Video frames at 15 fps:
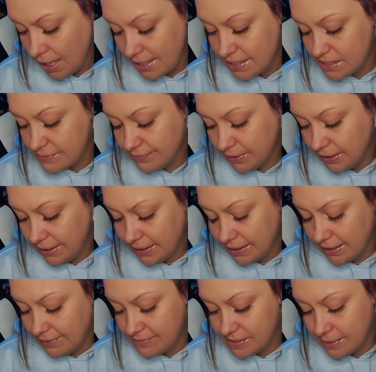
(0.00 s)
I just feel
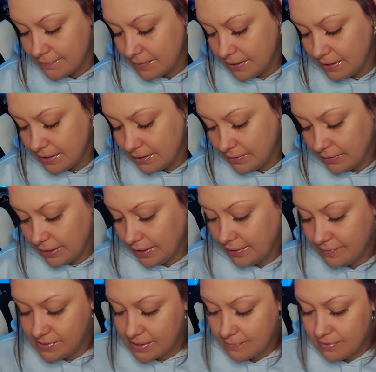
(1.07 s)
like if somebody,
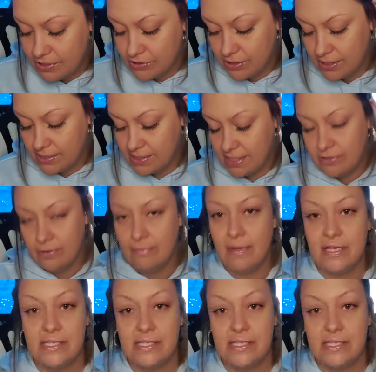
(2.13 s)
okay, if somebody's trying to send you a